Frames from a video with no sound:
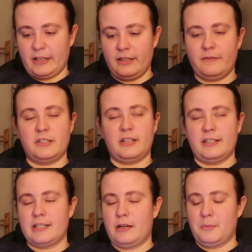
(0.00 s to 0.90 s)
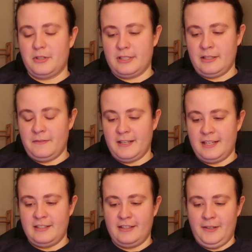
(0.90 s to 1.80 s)
he eventually gets out of prison, if you
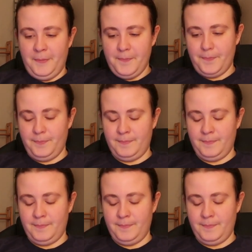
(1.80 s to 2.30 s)
can't tell.